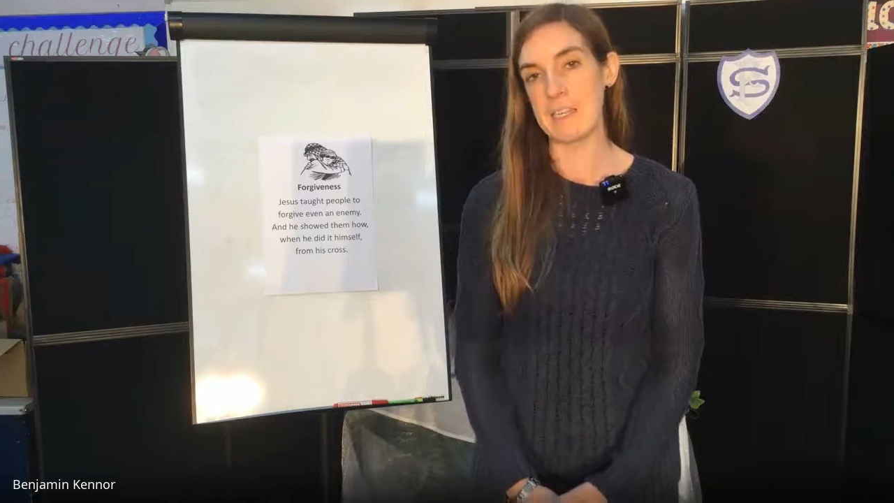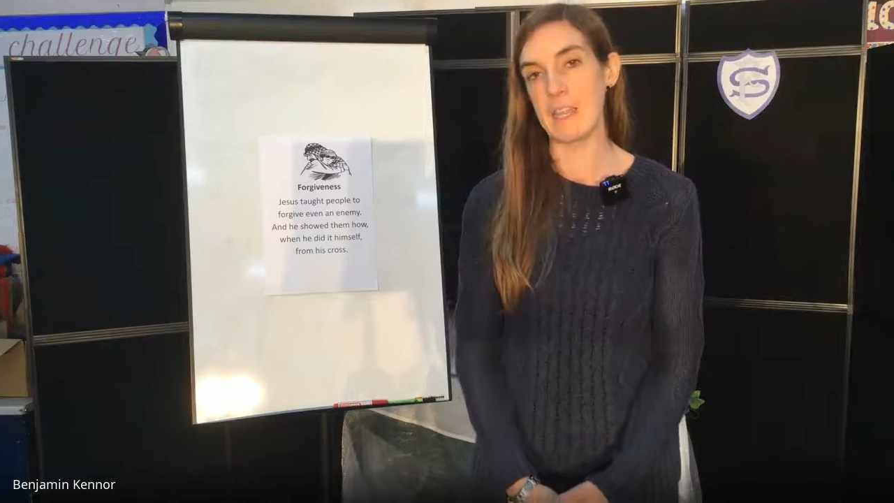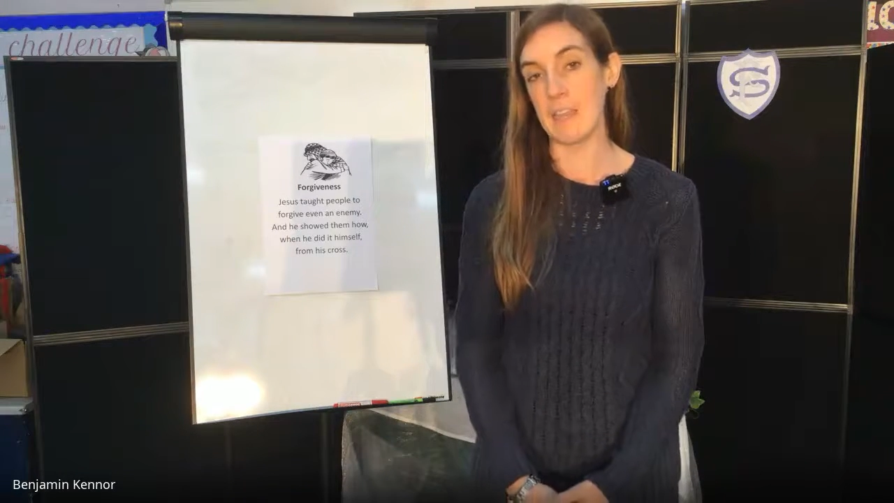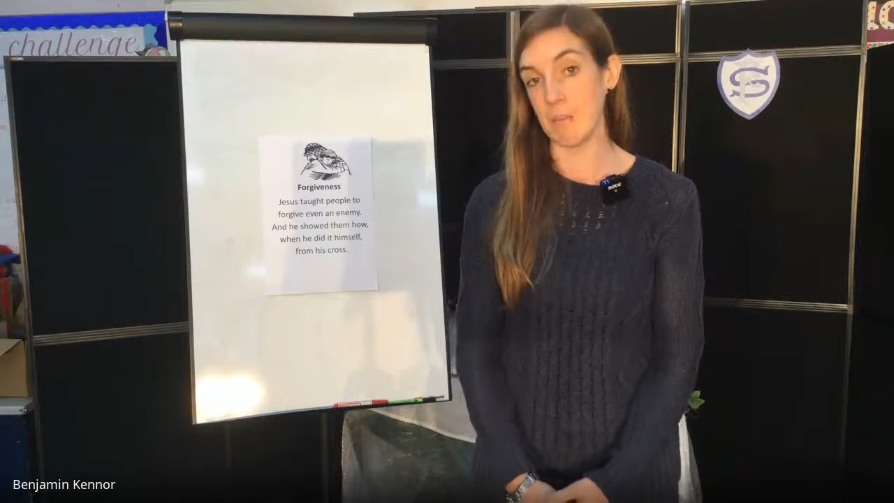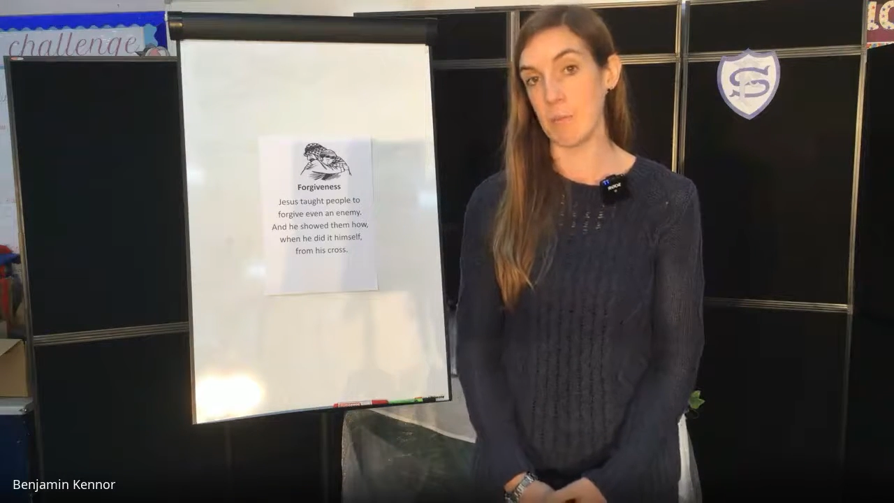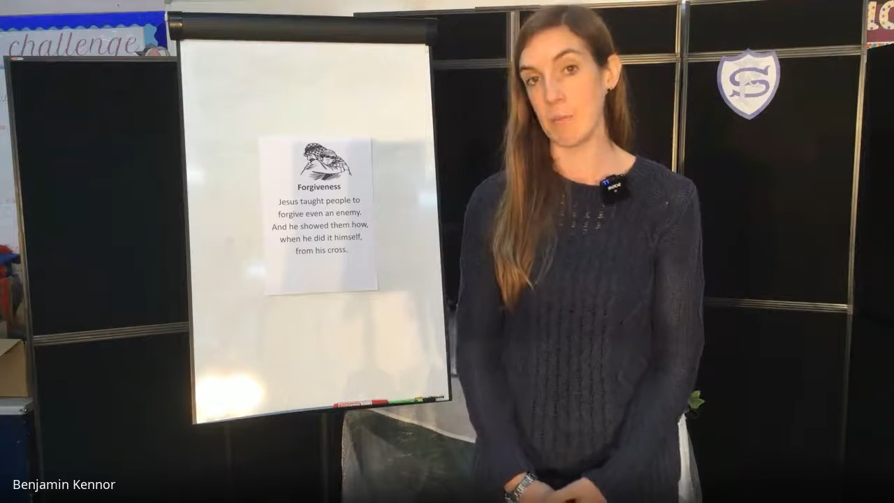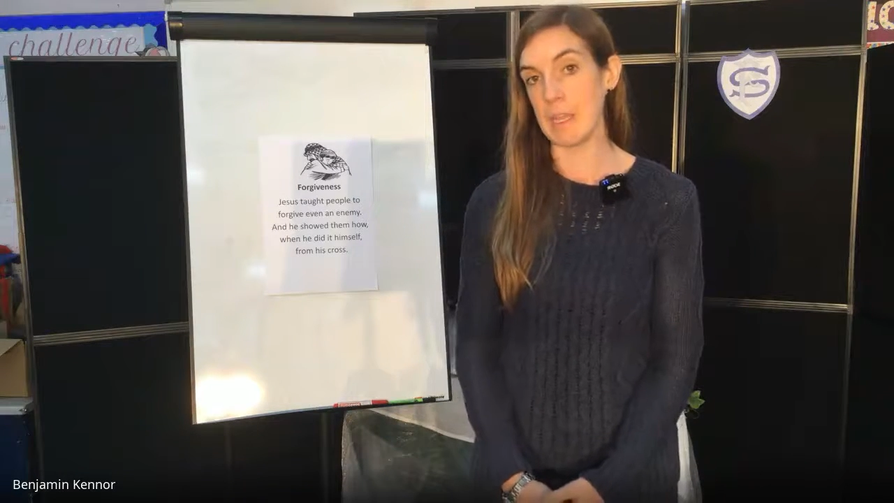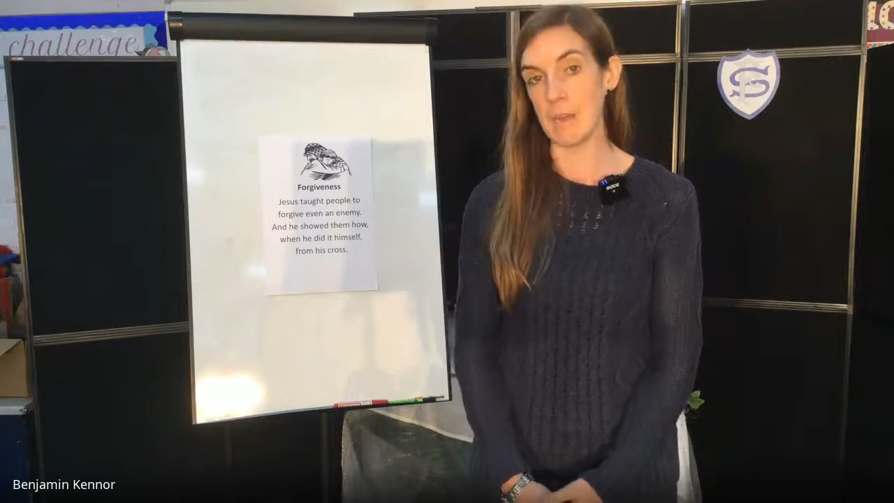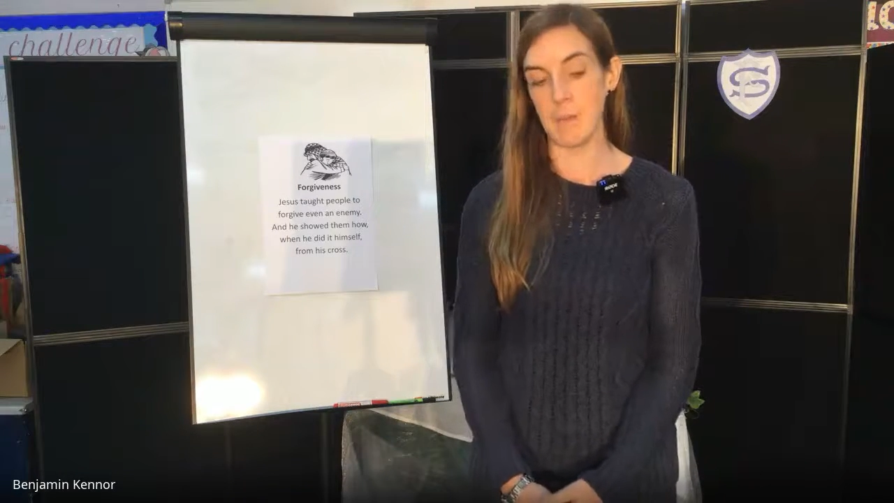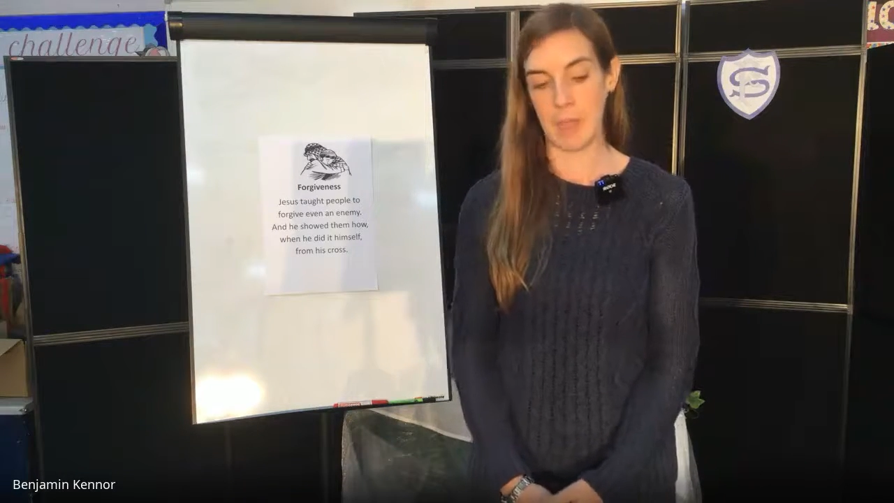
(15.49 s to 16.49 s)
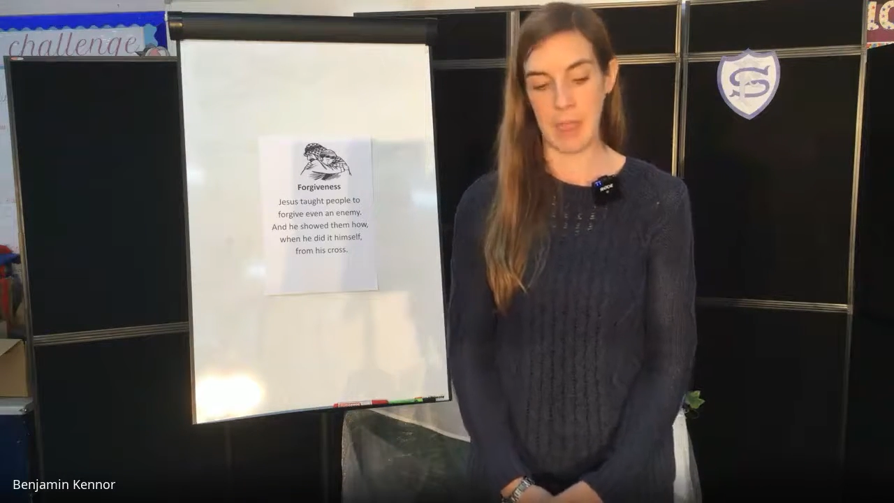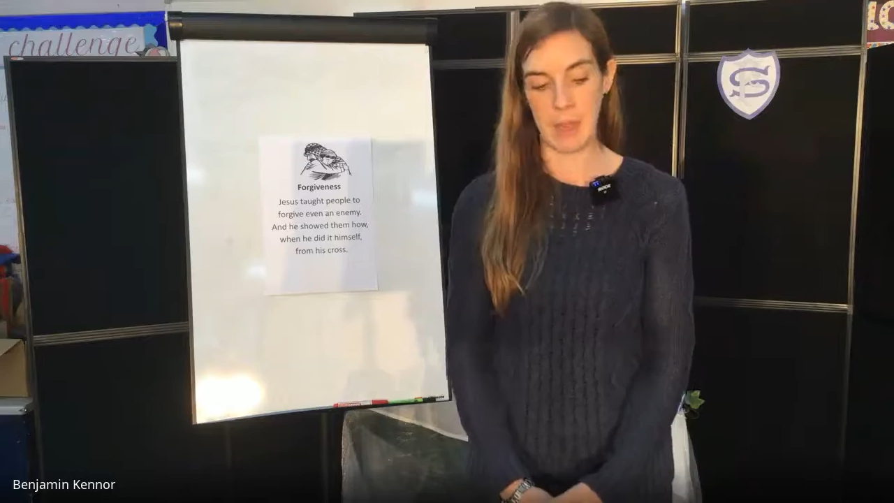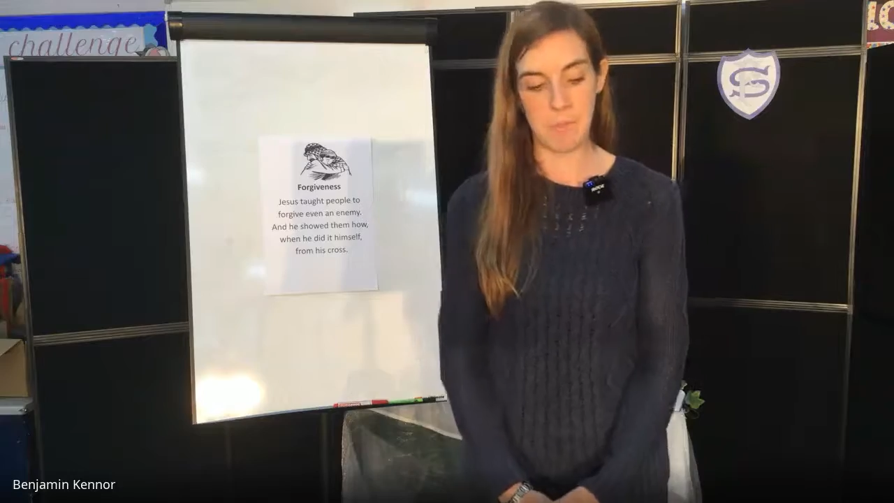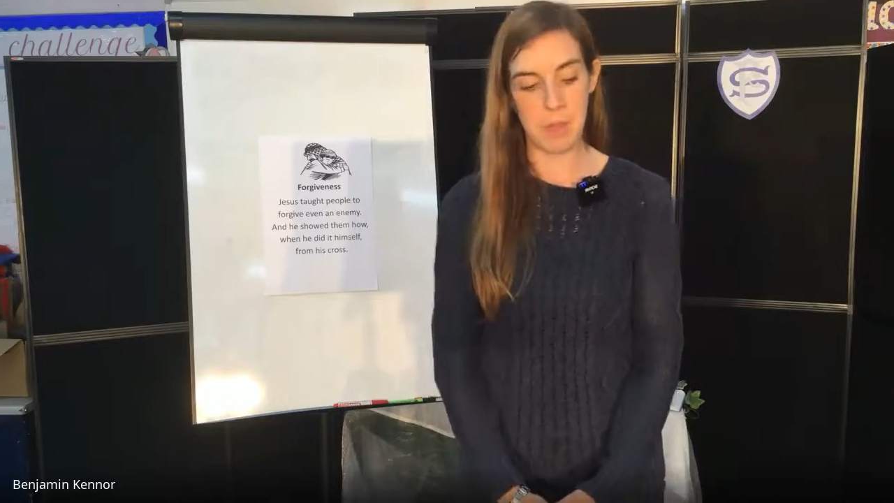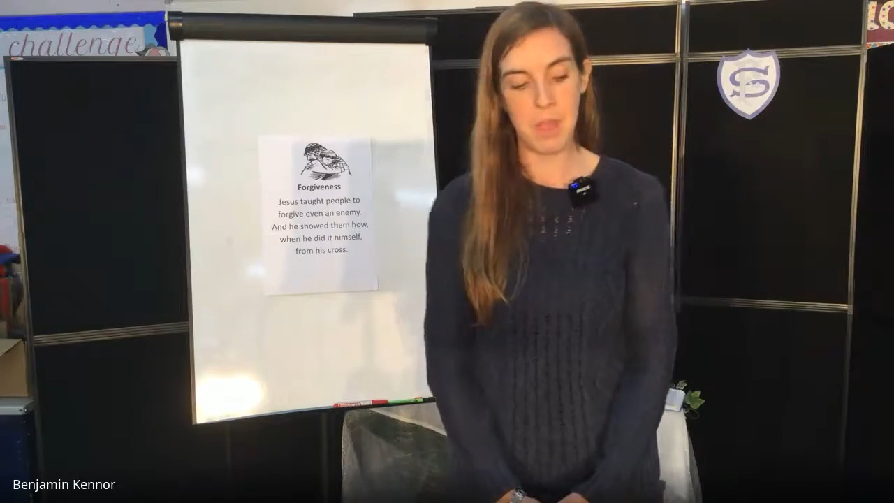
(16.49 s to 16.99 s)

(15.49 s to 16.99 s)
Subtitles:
next week, okay?